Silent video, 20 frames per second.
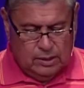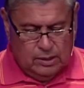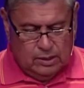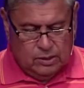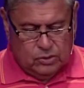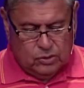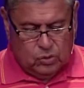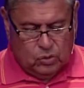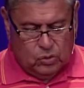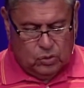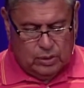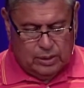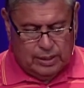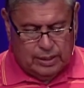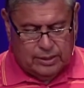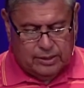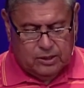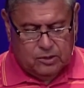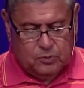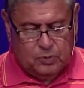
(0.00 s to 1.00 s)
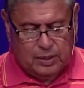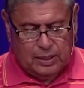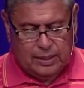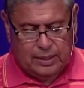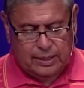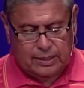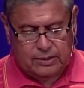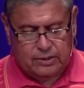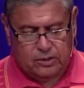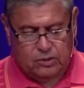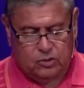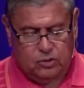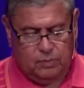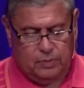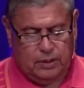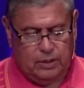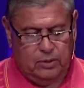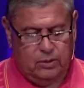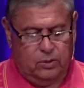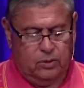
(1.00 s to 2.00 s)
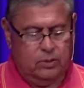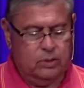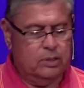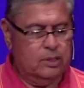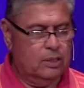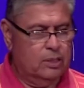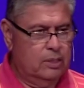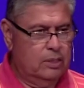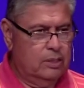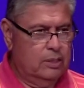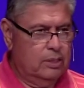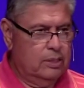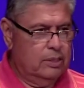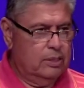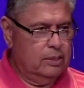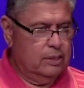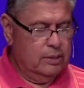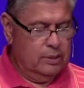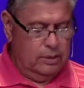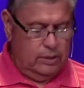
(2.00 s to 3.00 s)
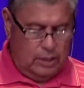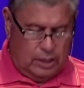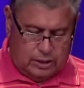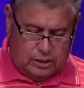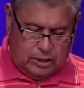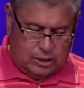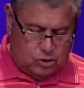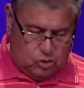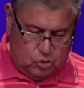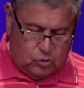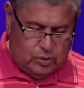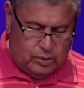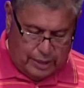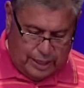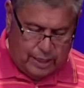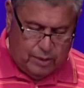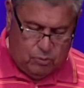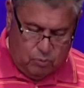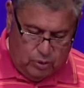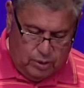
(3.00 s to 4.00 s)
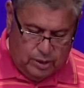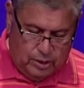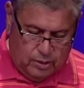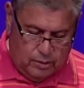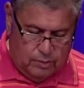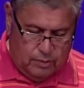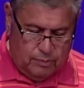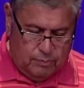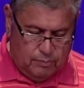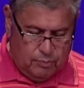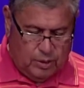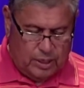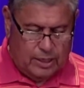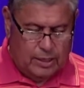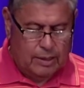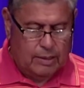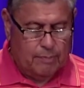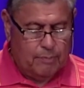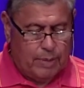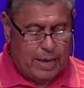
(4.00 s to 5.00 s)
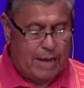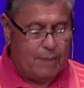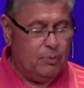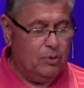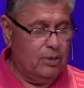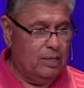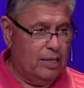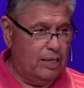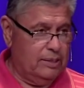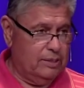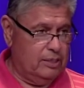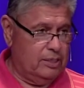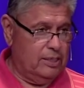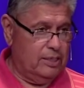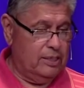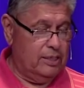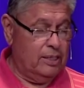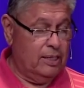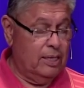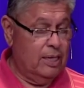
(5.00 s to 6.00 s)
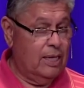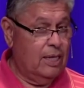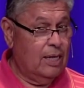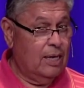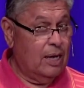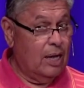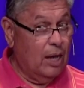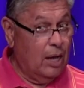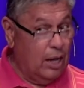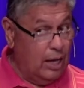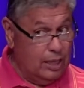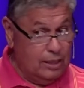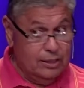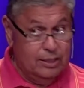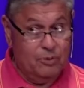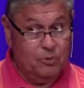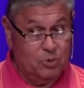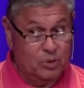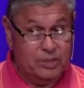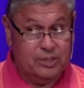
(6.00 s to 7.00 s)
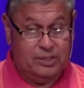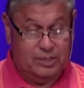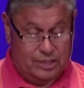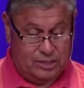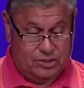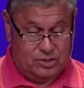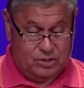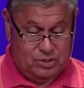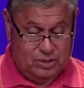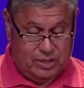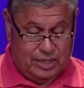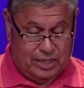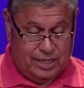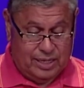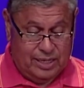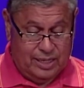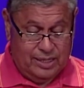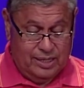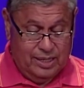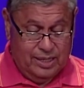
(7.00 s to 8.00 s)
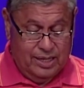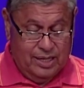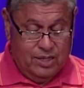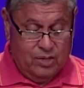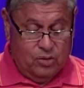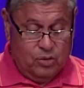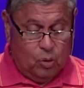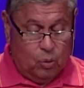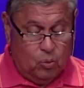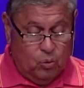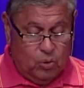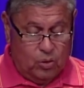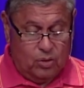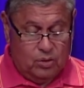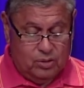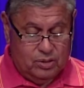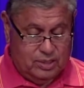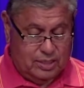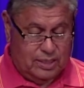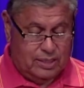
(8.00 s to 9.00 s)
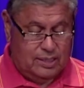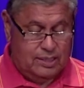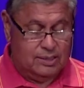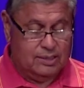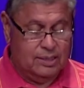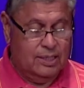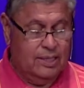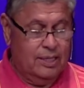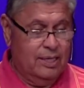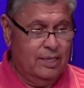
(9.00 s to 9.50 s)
So let this be a lesson to be learned. Not that you and I will, but Babylon did. Hollywood does today. The world does.